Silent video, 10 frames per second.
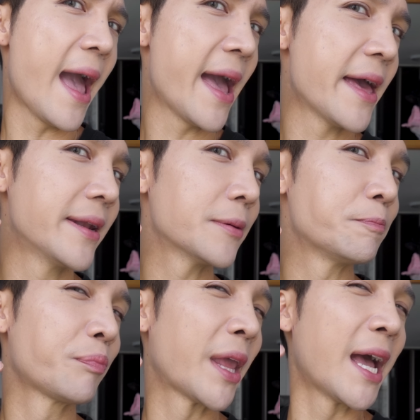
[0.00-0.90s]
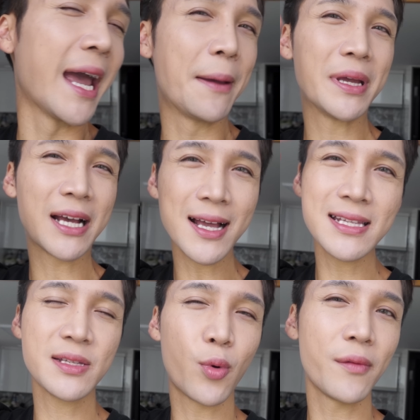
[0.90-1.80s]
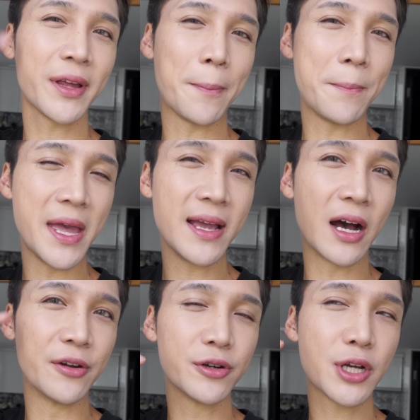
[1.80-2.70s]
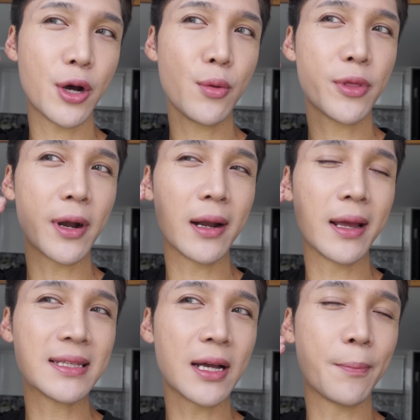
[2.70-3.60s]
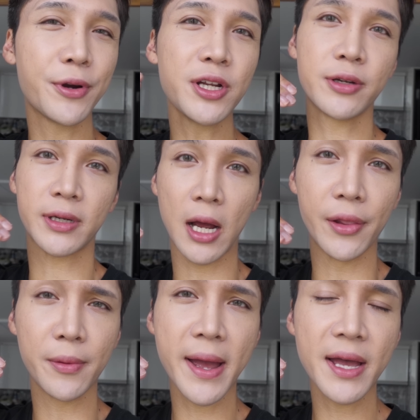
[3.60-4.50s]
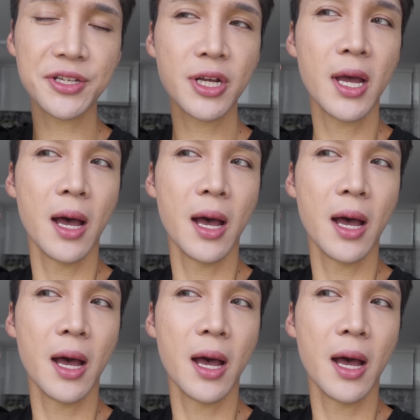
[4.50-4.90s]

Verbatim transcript: And because it's more like a pink undertone, there it's a pretty good color match,